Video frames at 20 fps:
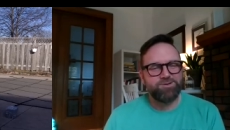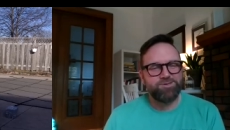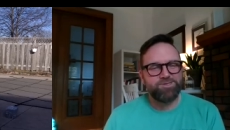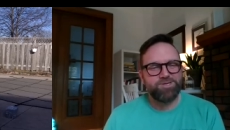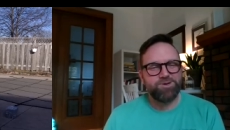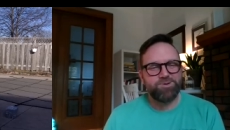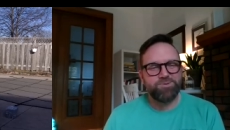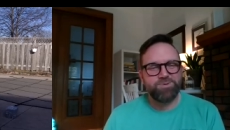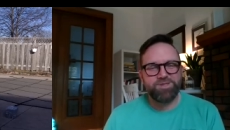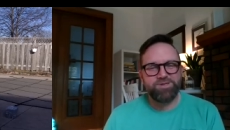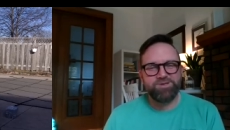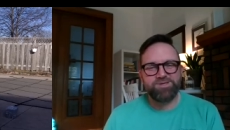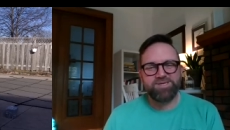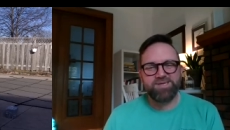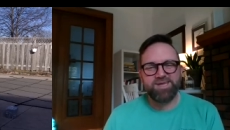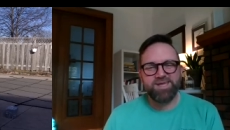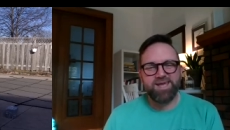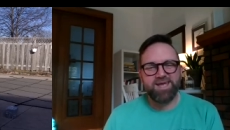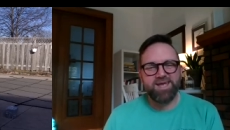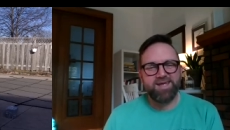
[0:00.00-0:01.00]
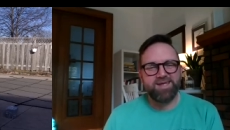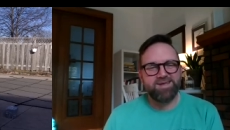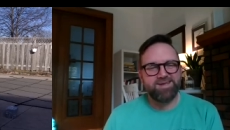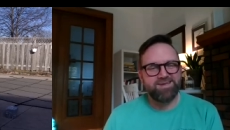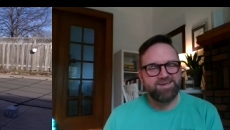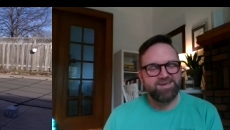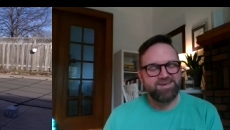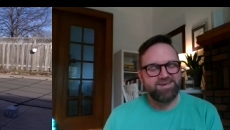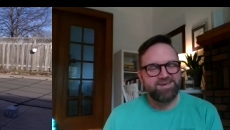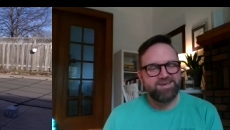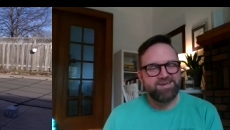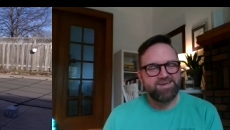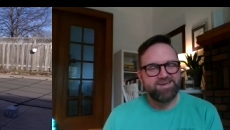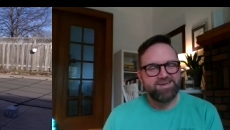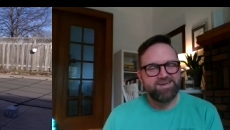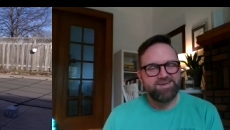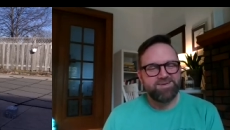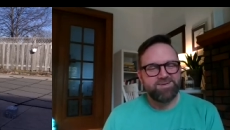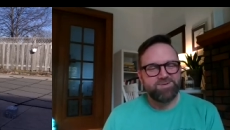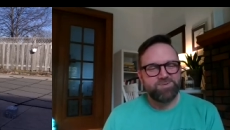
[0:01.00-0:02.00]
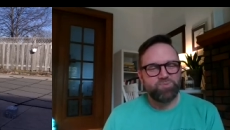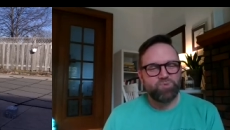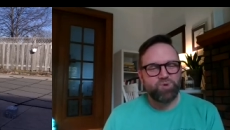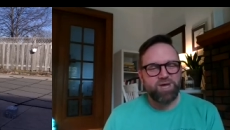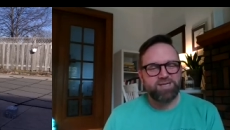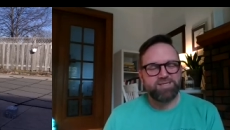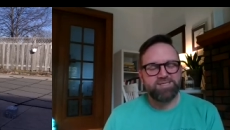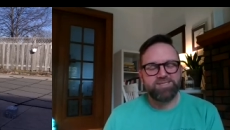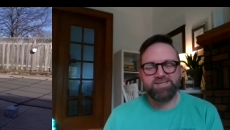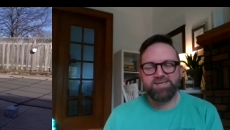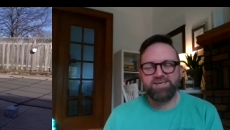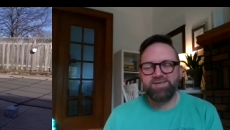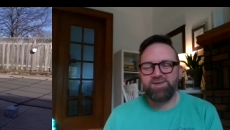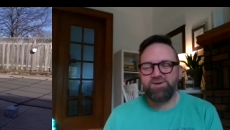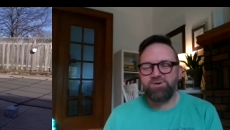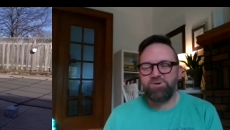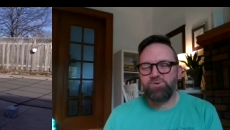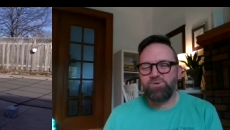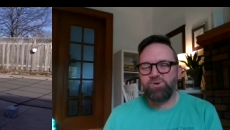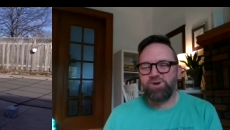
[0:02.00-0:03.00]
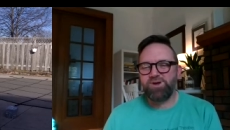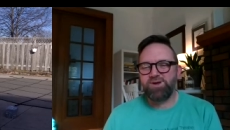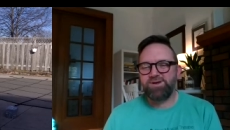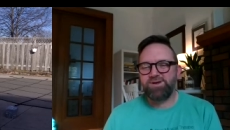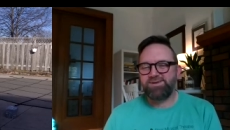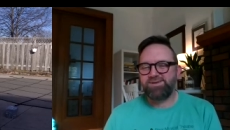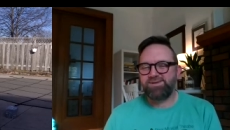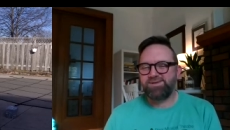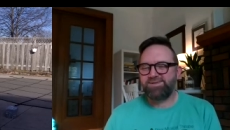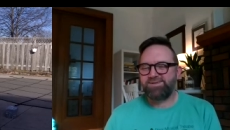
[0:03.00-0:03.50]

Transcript: who's here with you today practicing yoga.